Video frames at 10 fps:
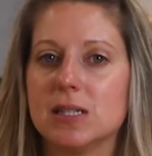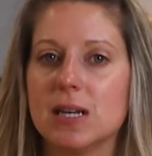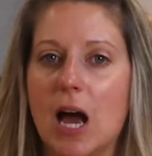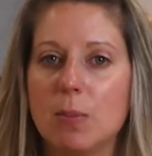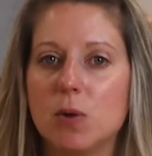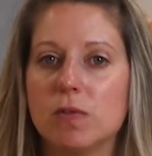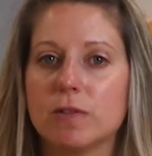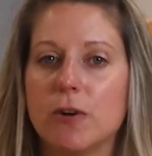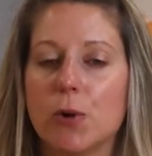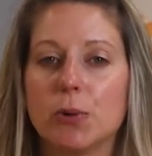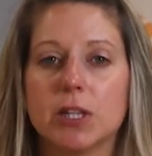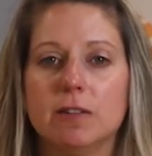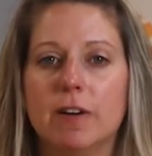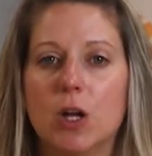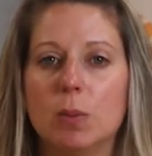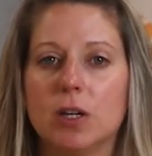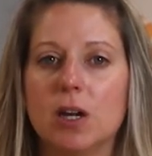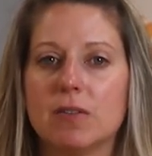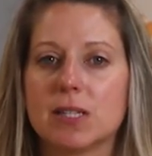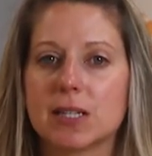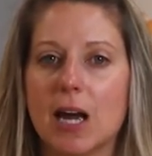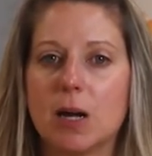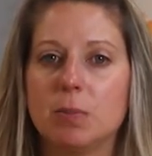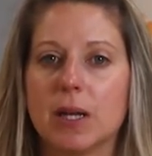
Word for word: not moving forward with the development of a scallop